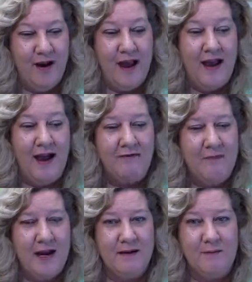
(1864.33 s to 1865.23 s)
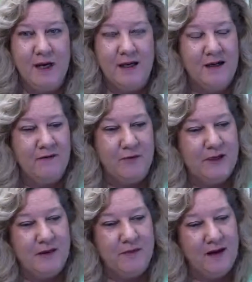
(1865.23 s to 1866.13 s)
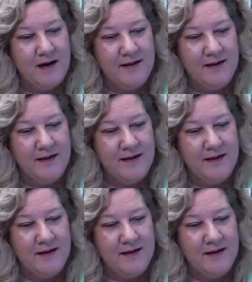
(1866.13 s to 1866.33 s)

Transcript: and I've made money from something I